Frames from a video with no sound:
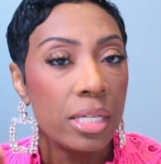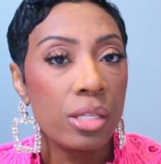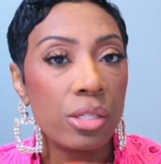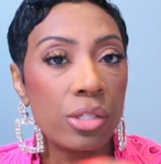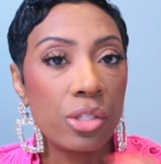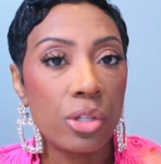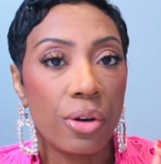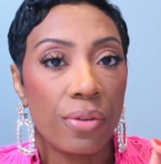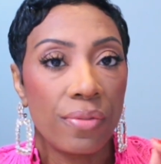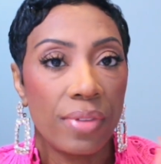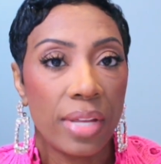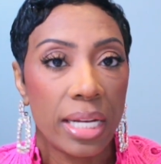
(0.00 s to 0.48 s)

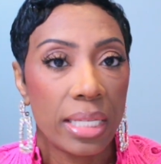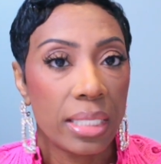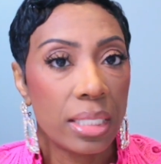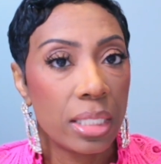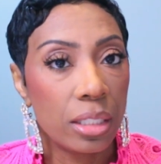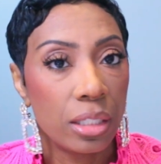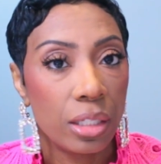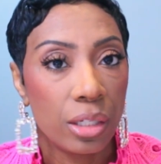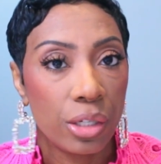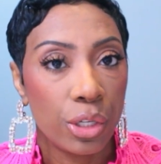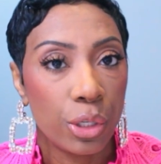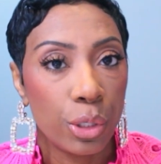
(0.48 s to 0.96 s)
So if that's
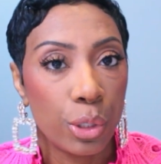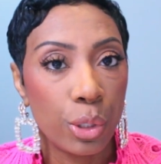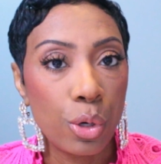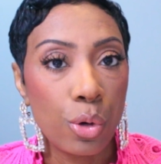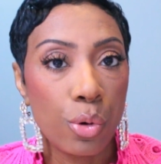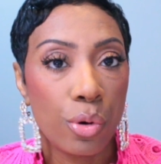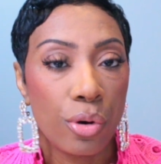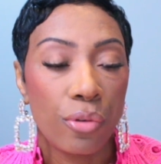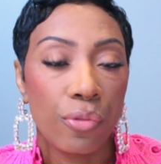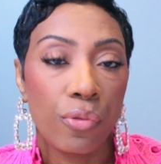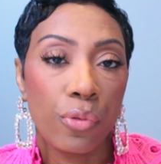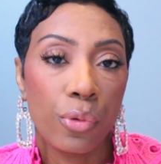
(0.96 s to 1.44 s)
the look you're
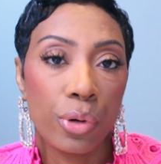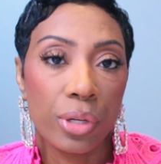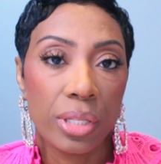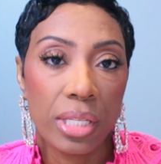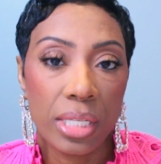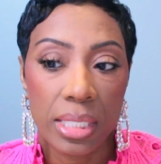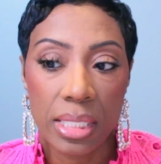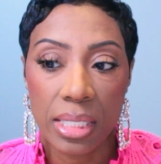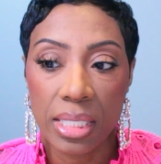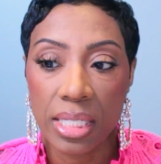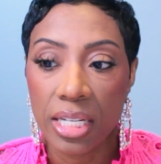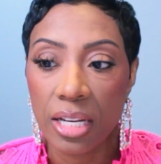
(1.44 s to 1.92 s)
going for,
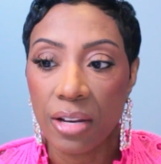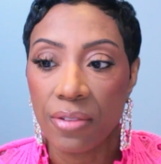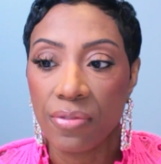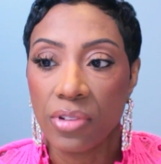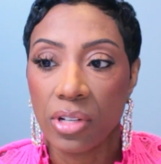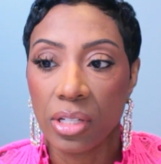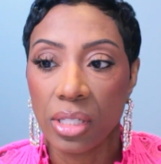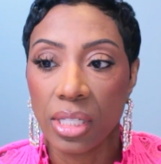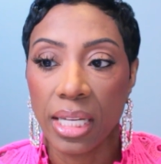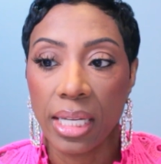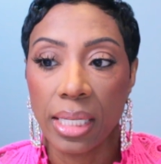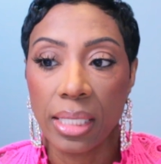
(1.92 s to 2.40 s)
this is
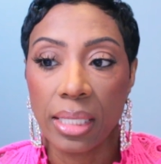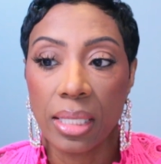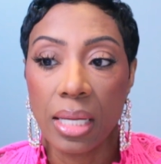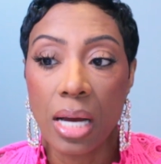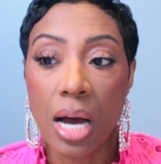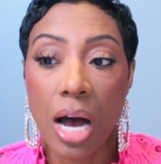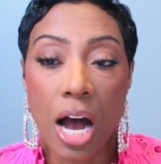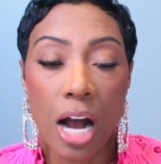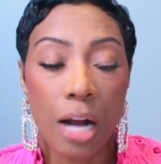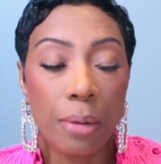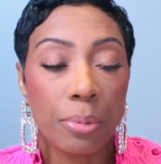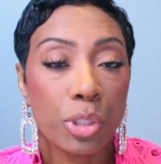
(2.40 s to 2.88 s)
definitely
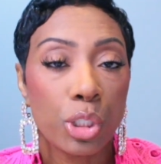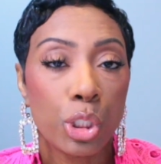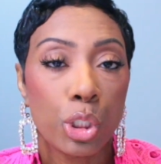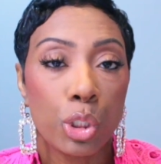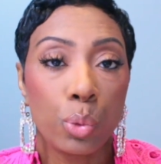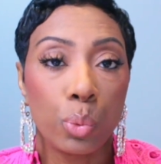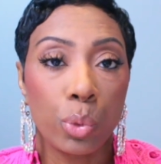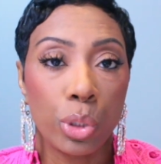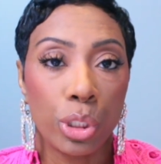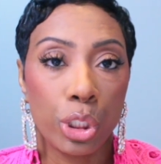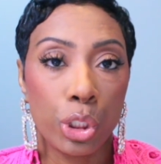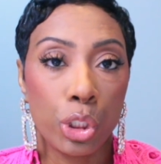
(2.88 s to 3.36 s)
the option
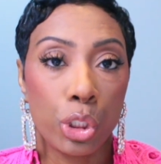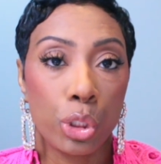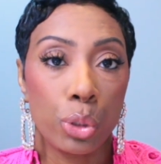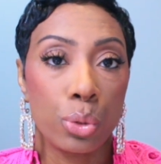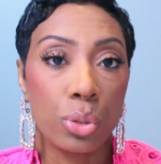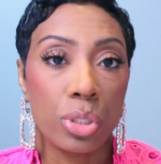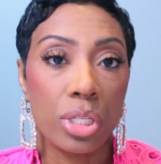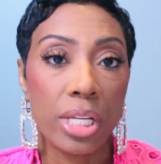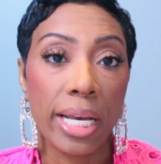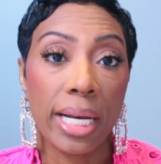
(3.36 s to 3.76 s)
you want to choose,